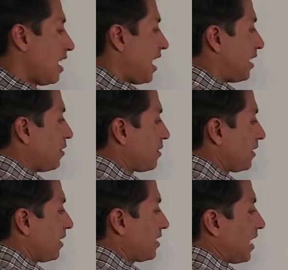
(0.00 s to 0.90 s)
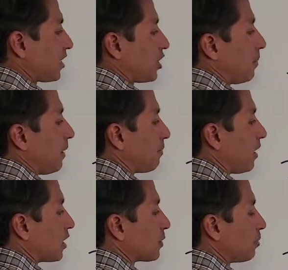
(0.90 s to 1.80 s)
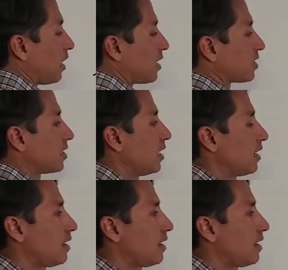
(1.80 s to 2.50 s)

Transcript: I know that this has to be plus plus.